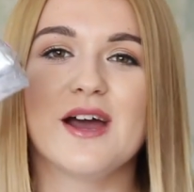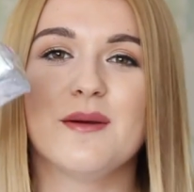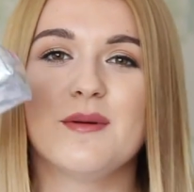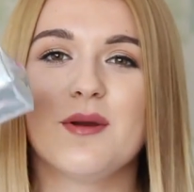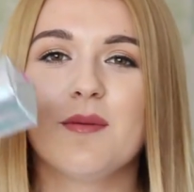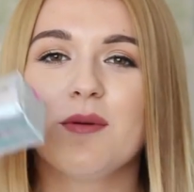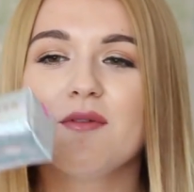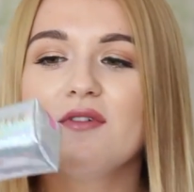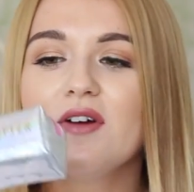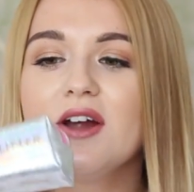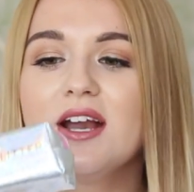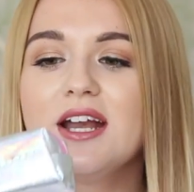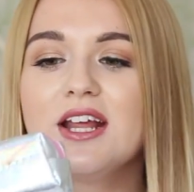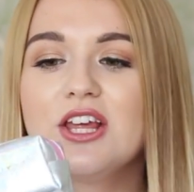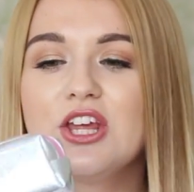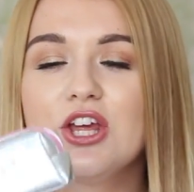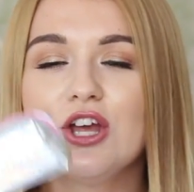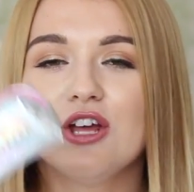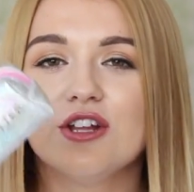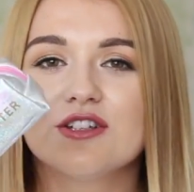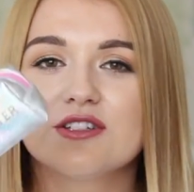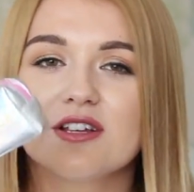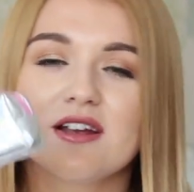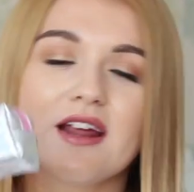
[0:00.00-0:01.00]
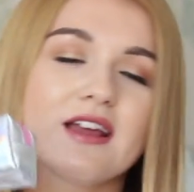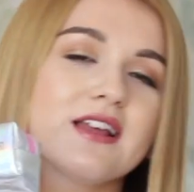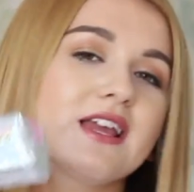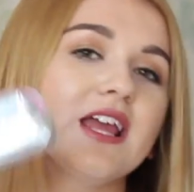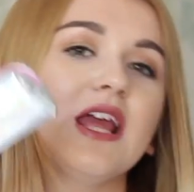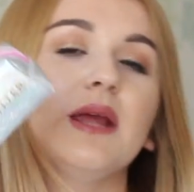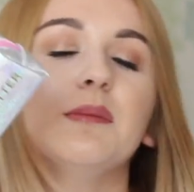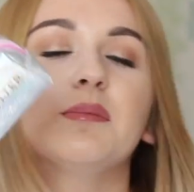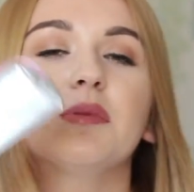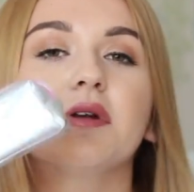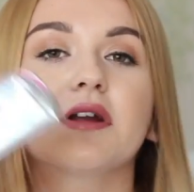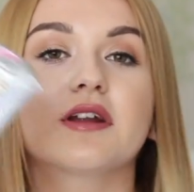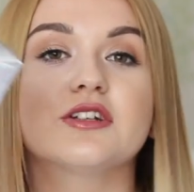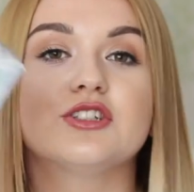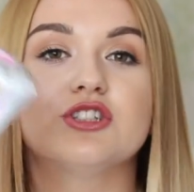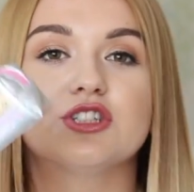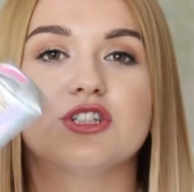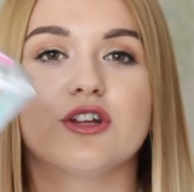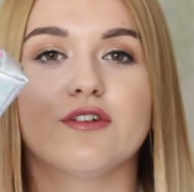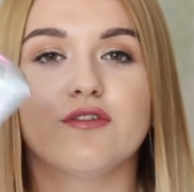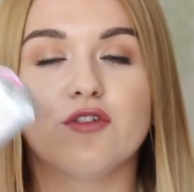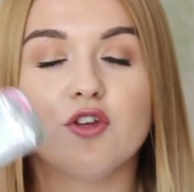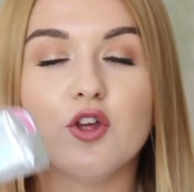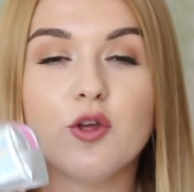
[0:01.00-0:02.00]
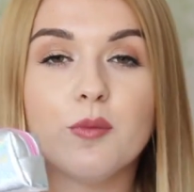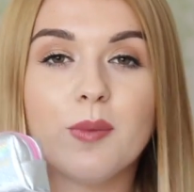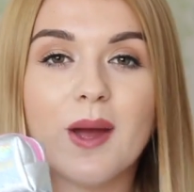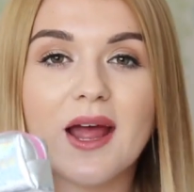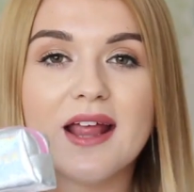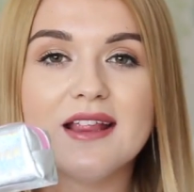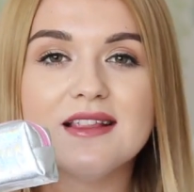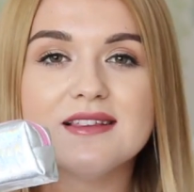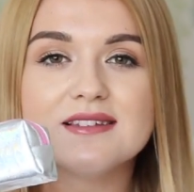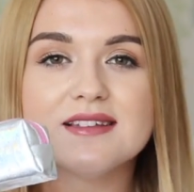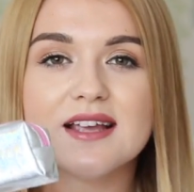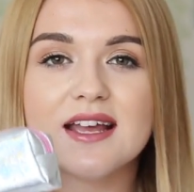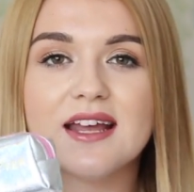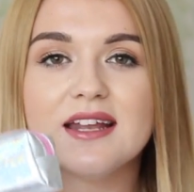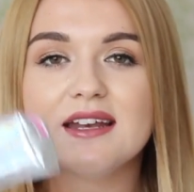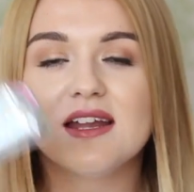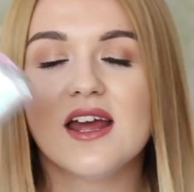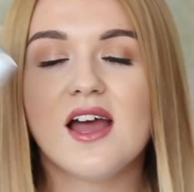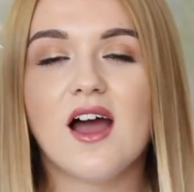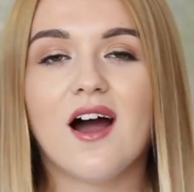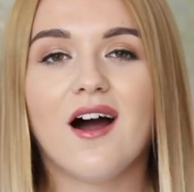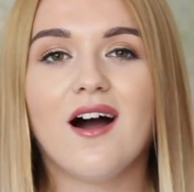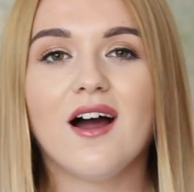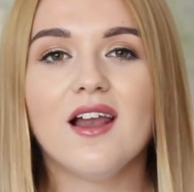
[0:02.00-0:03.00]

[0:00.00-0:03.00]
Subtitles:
It'd be really cute to like keep like just a few pens in.